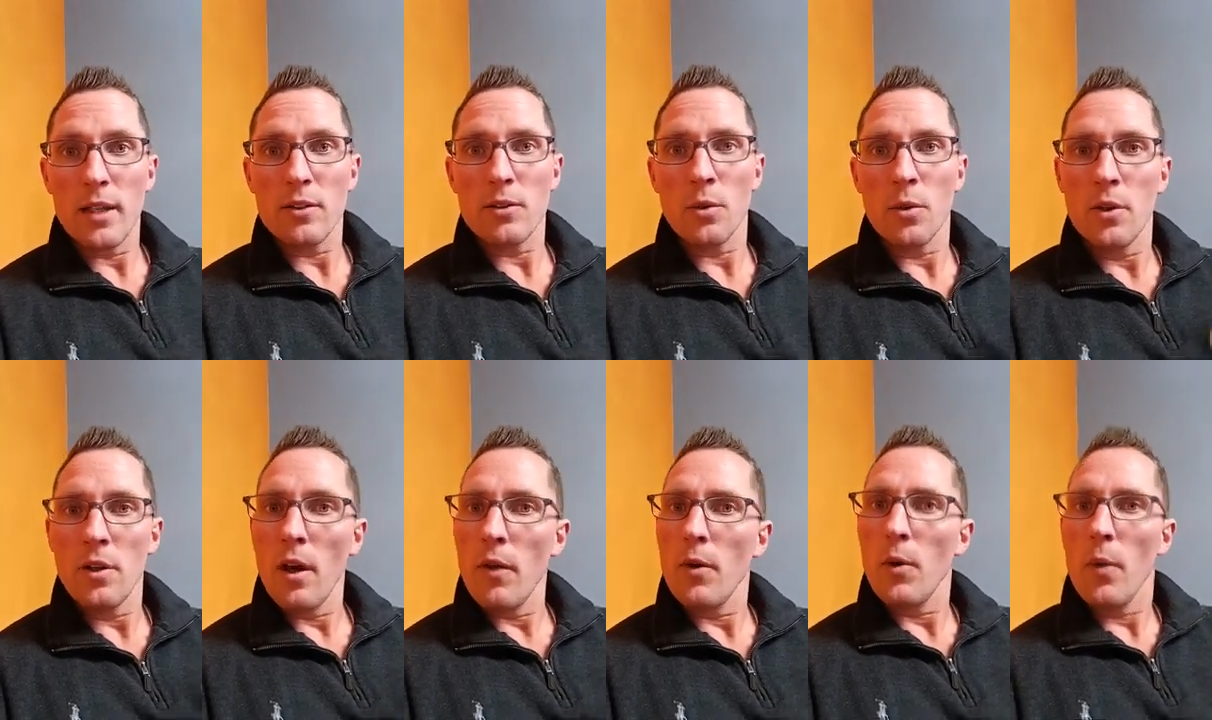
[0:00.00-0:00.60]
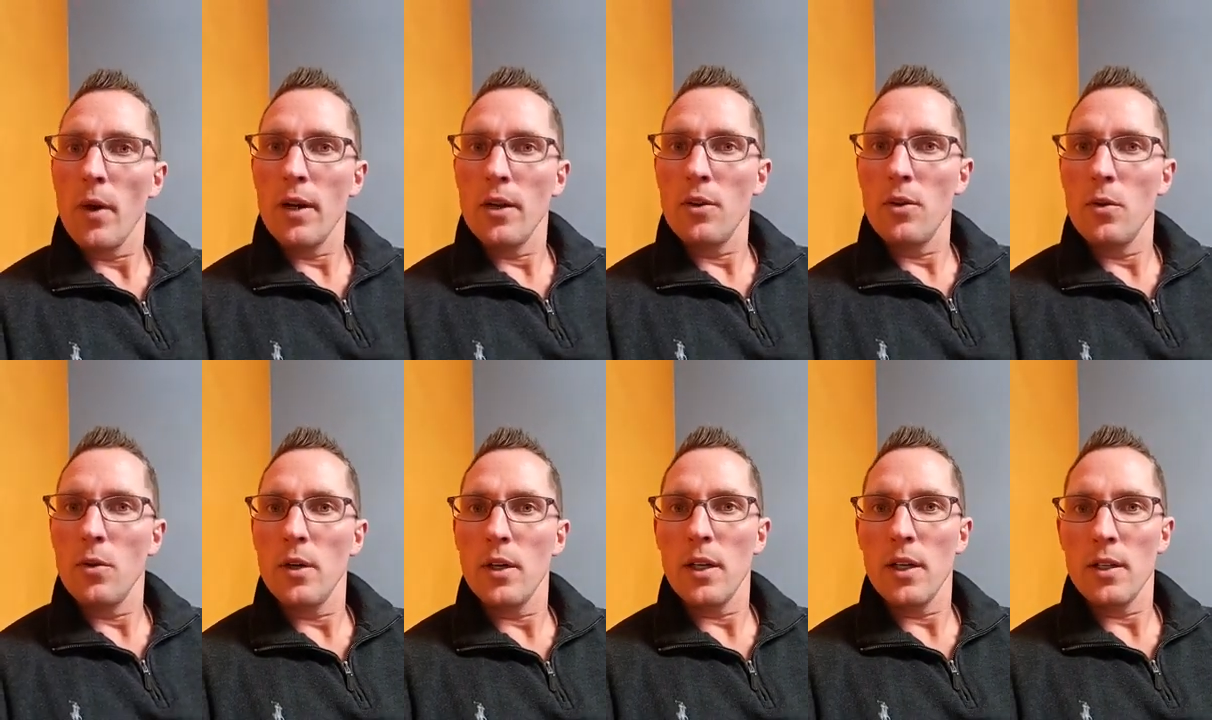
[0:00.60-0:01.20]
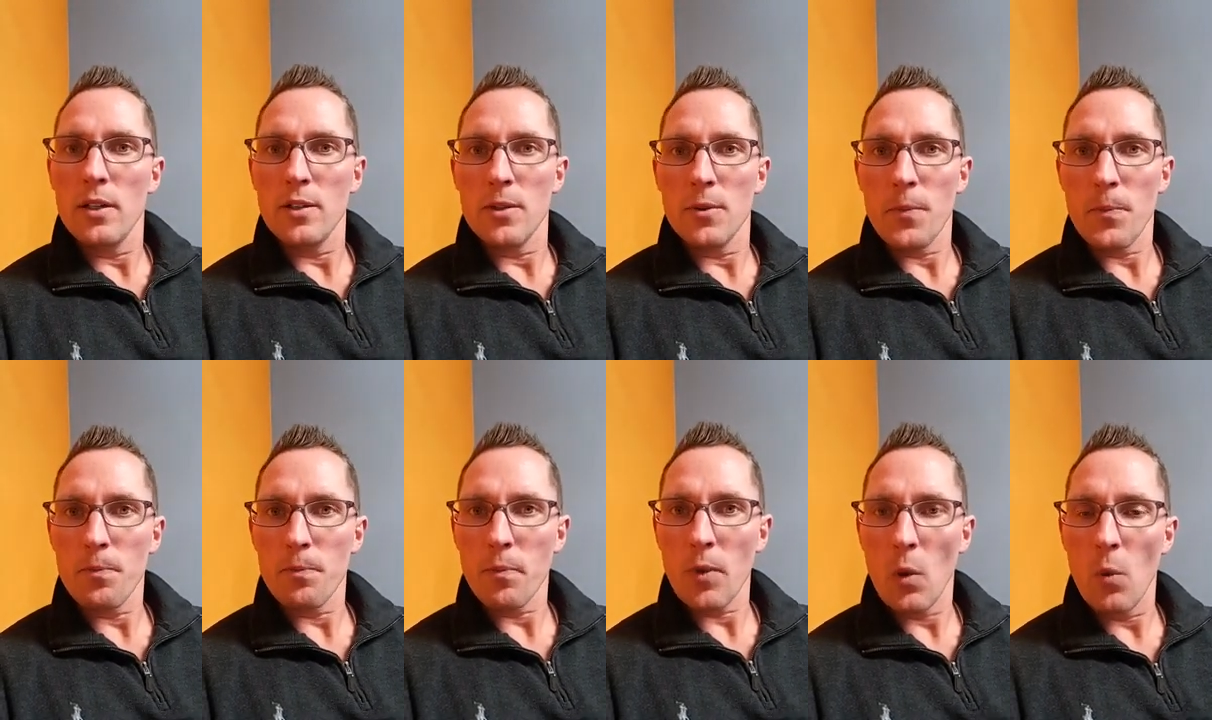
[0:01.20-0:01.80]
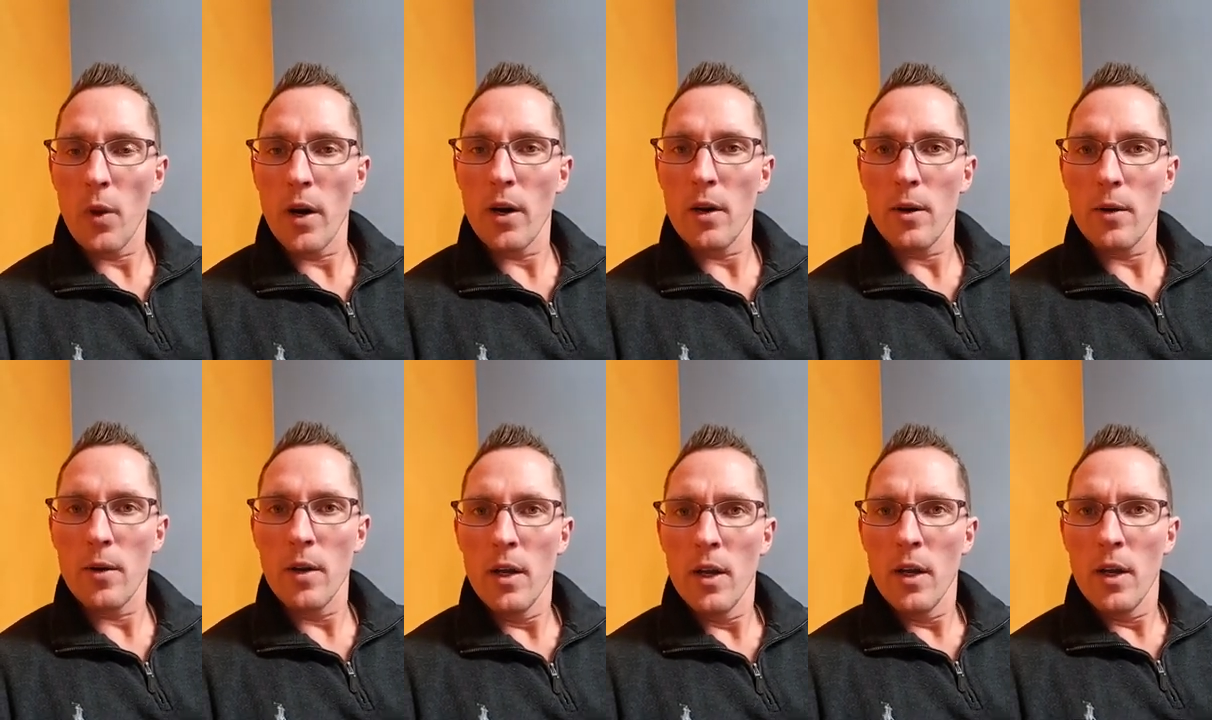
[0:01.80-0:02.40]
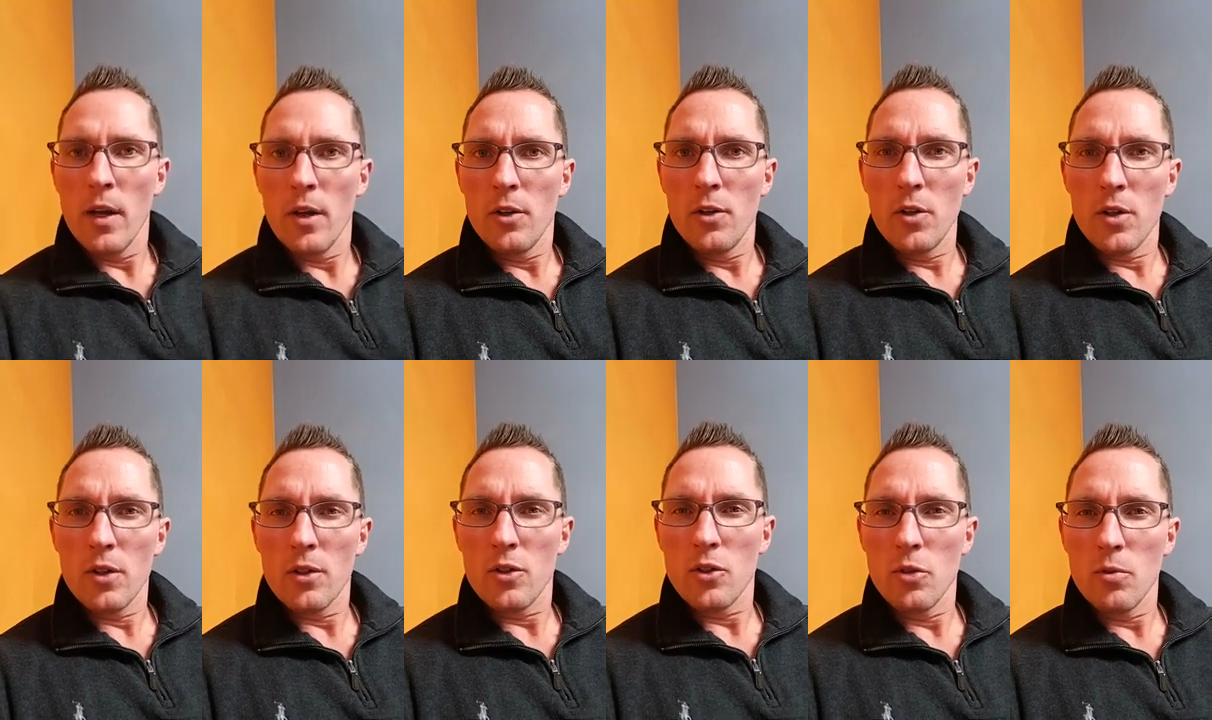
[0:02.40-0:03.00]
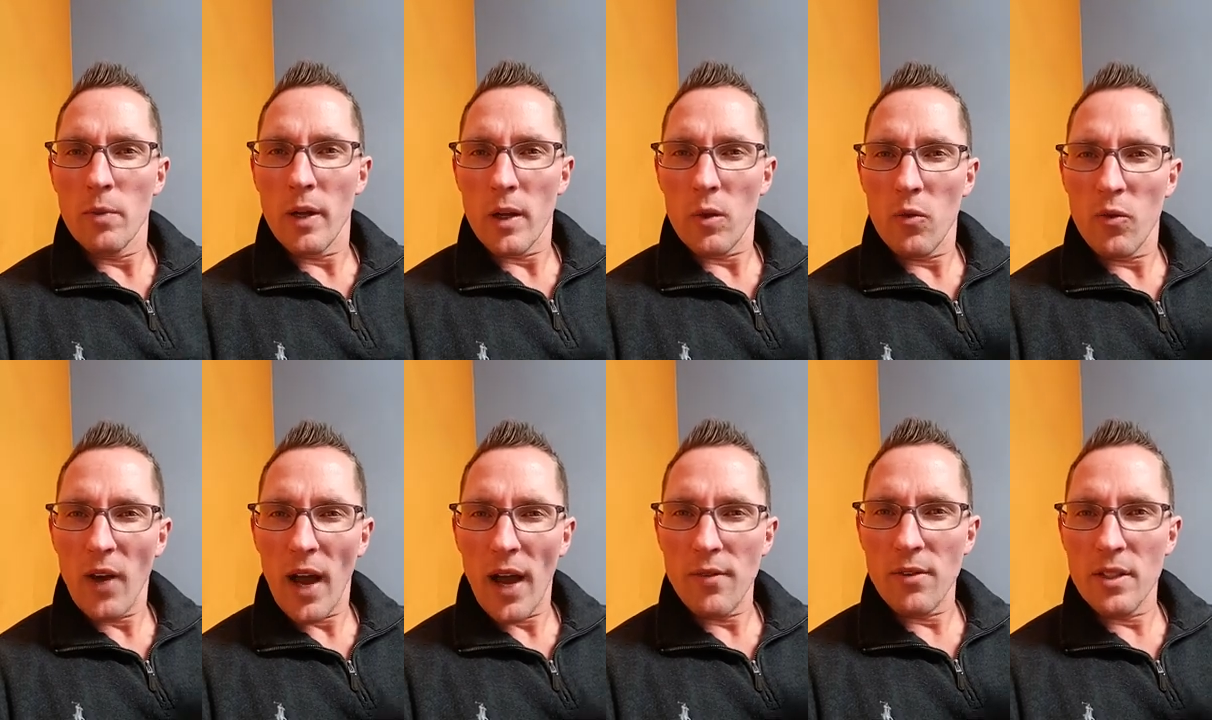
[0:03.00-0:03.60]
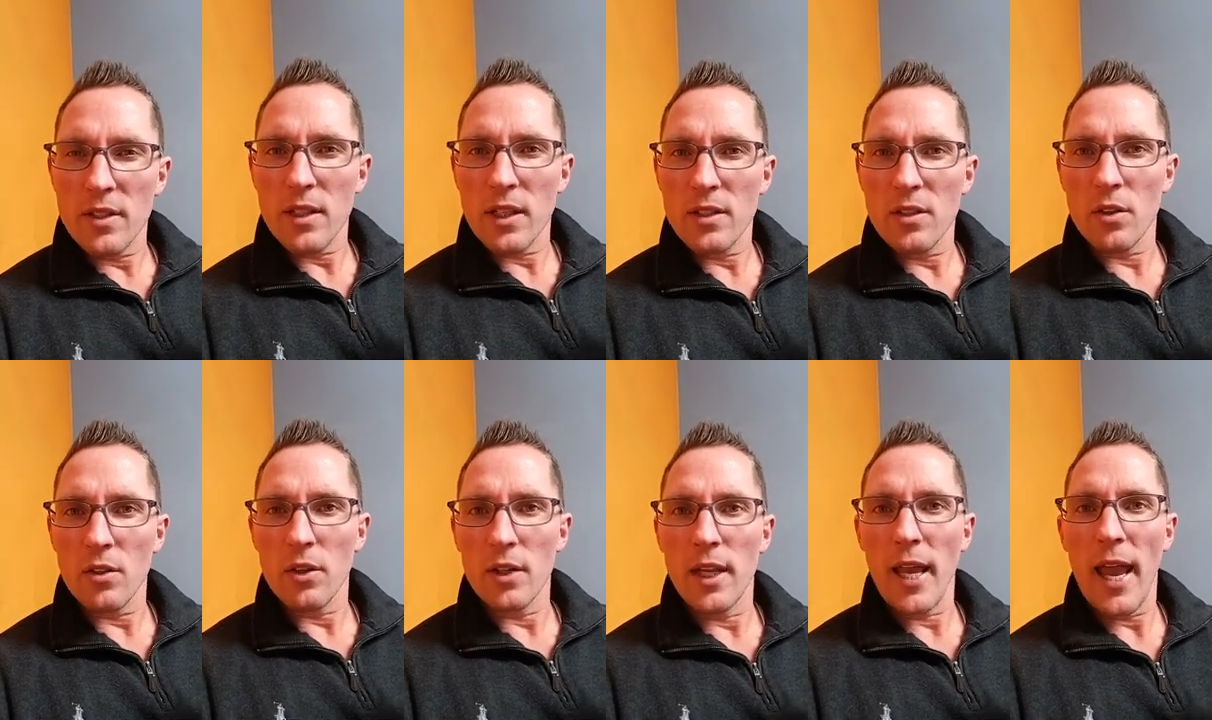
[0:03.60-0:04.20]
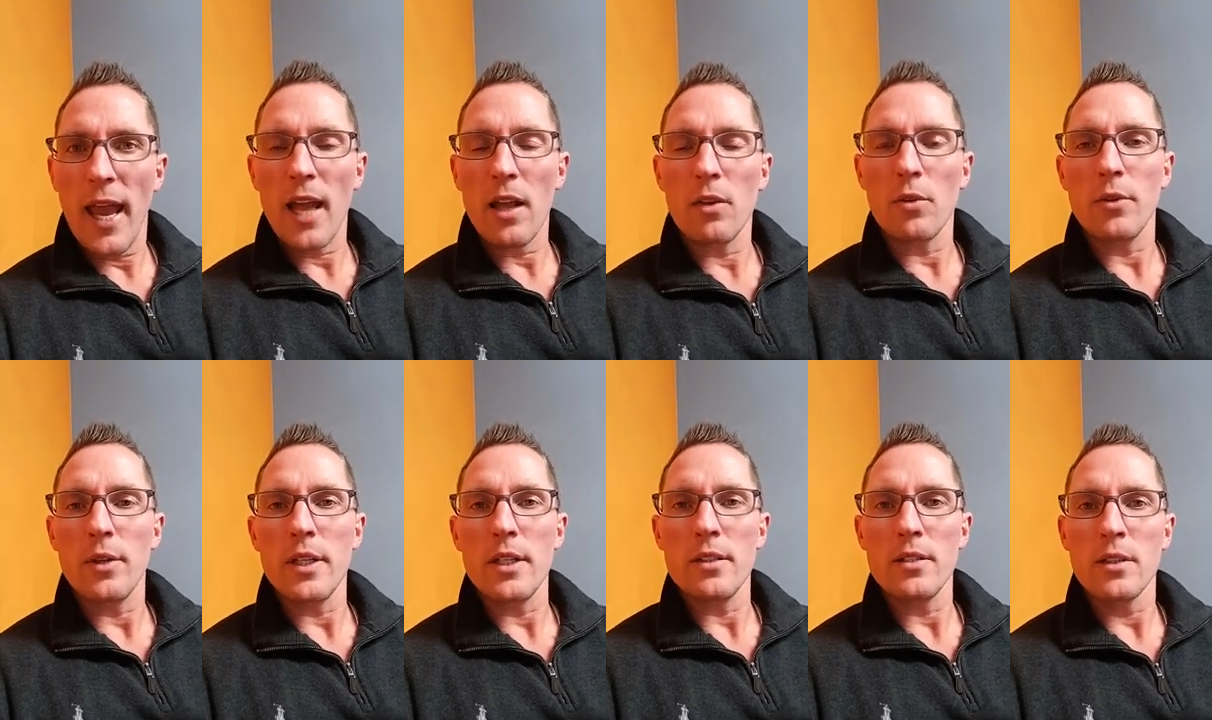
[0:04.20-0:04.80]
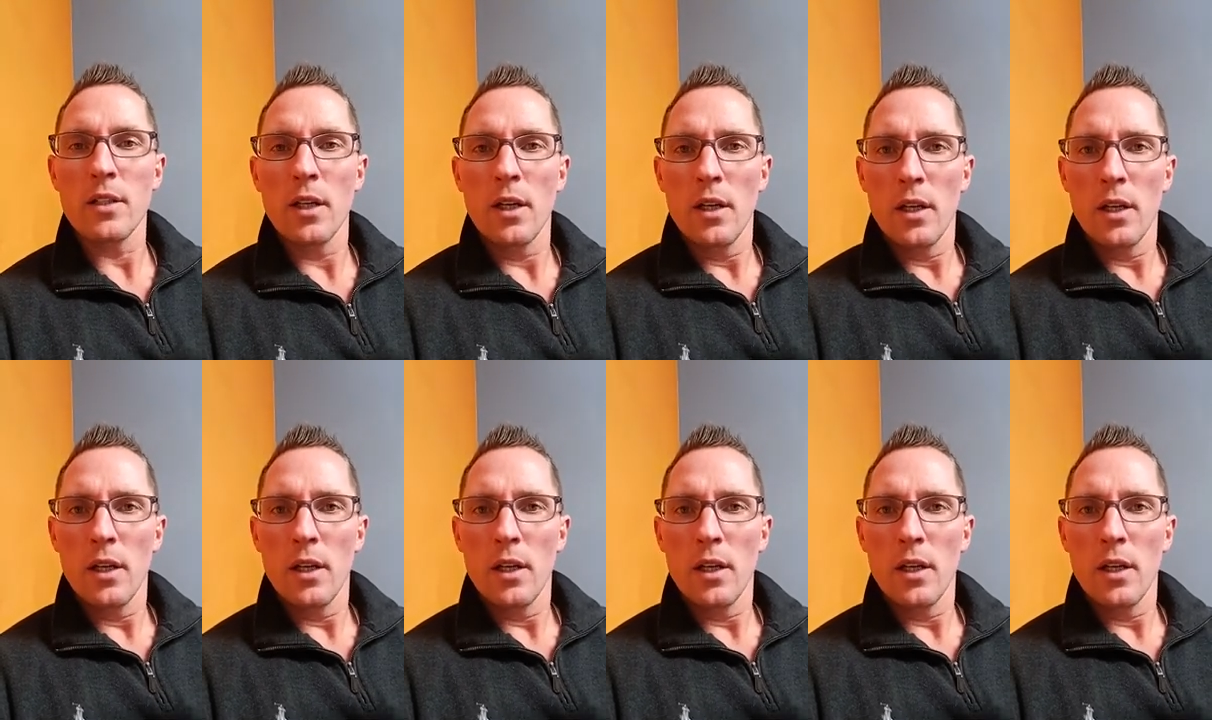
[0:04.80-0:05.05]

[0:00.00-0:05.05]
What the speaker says: So another way to do it is where you consume like 500 to 600 calories